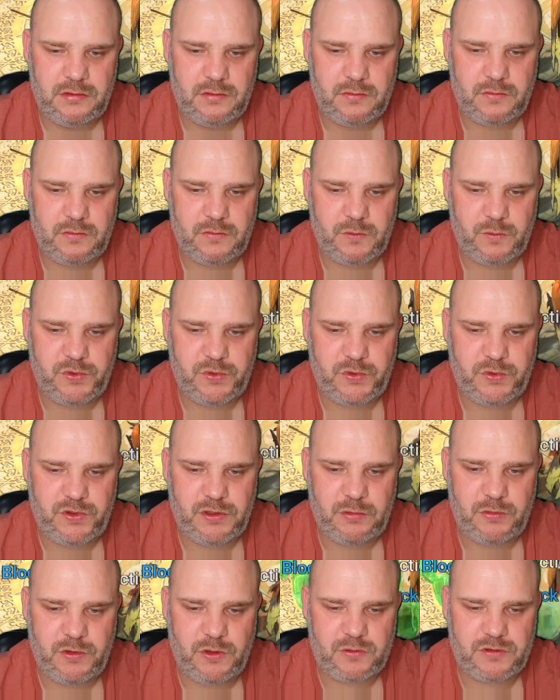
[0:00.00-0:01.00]
We'll put
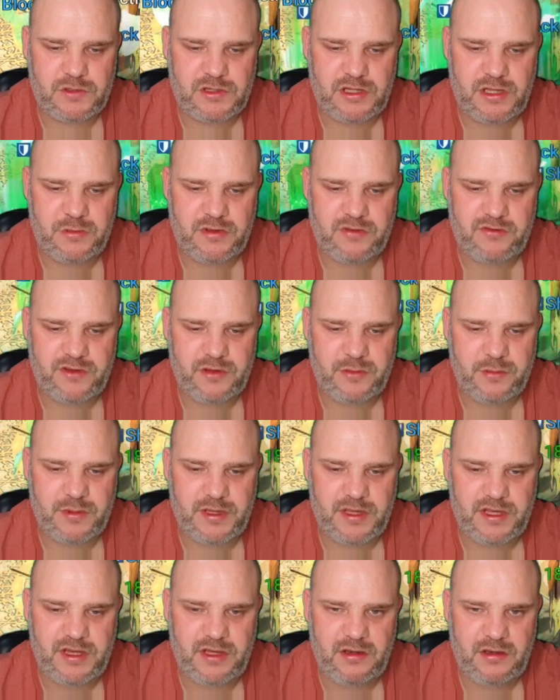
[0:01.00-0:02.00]
our block debuffs up
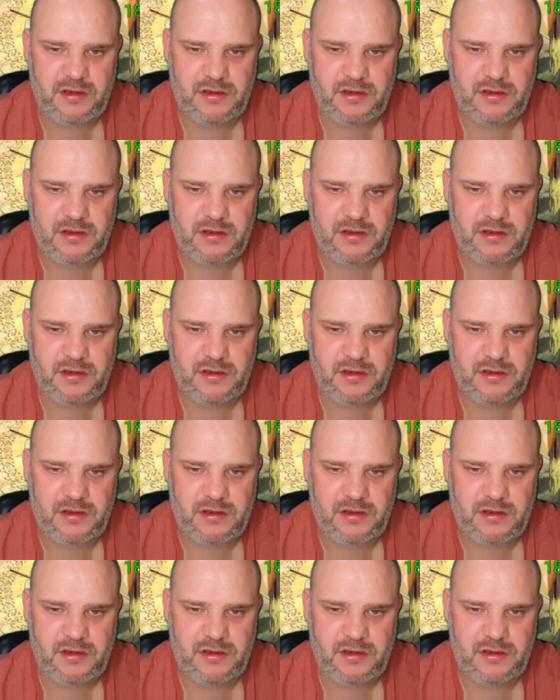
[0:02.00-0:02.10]
again.